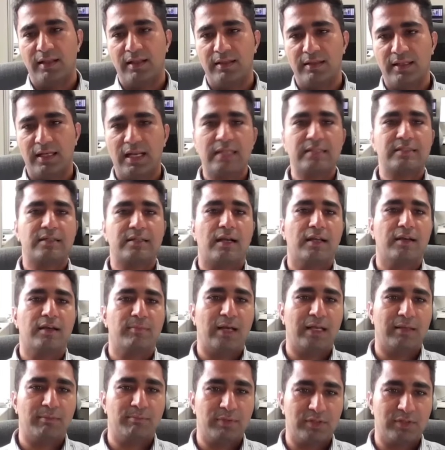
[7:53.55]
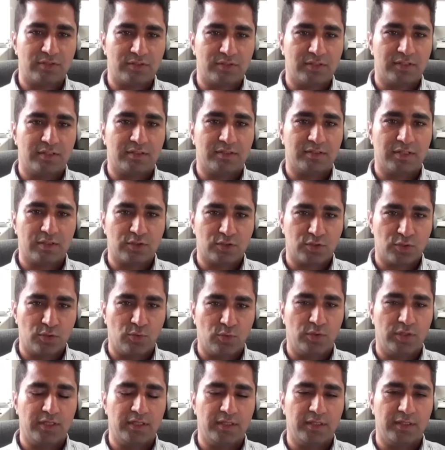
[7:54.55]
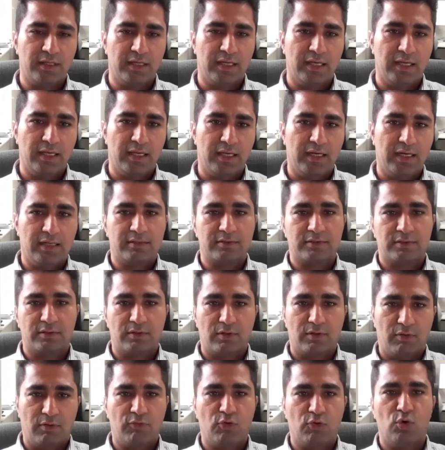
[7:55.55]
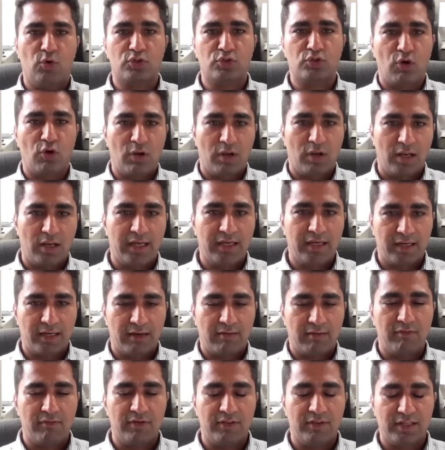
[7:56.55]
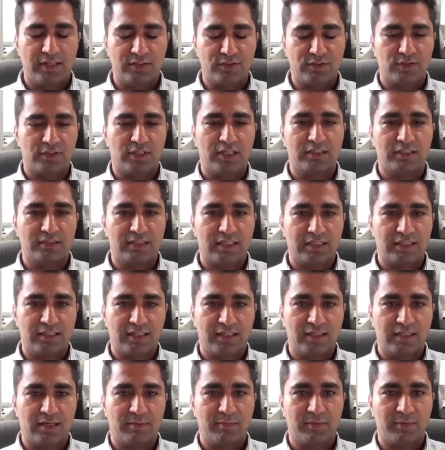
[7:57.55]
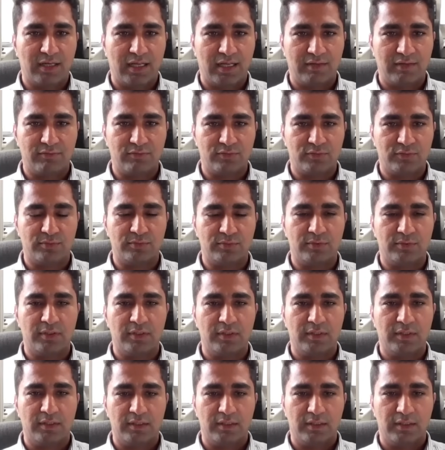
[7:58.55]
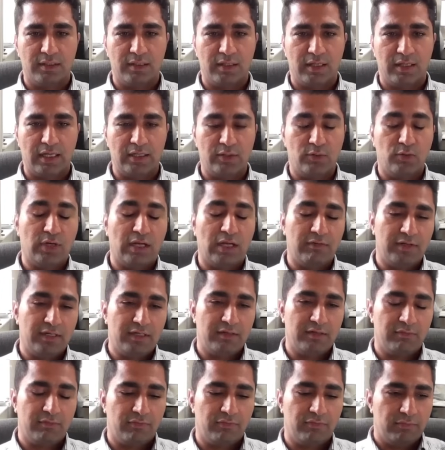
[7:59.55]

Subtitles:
Then I started my business slowly. It's, of course, online and everything, so there's nothing. I mean, I have to, I don't have any